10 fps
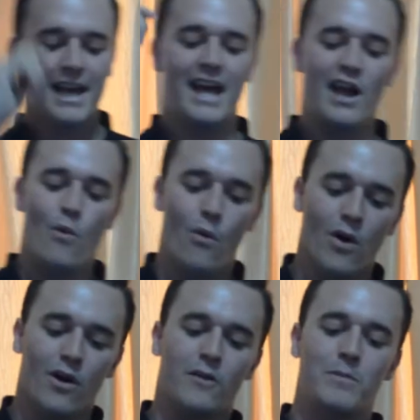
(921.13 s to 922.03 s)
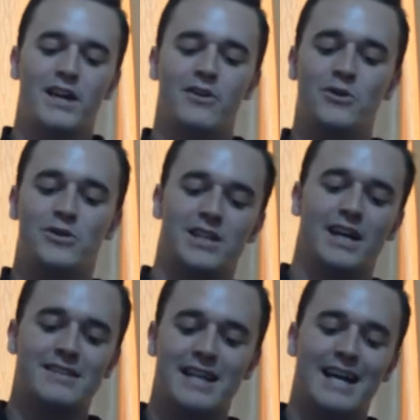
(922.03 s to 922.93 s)
A workman who
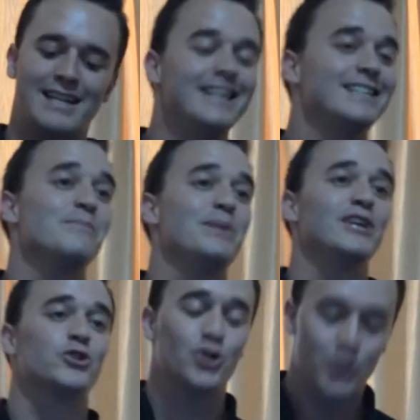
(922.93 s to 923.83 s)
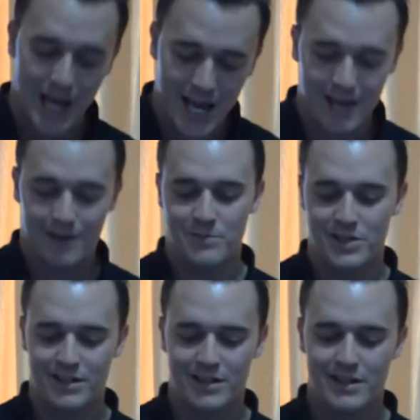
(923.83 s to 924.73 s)
does not need to be ashamed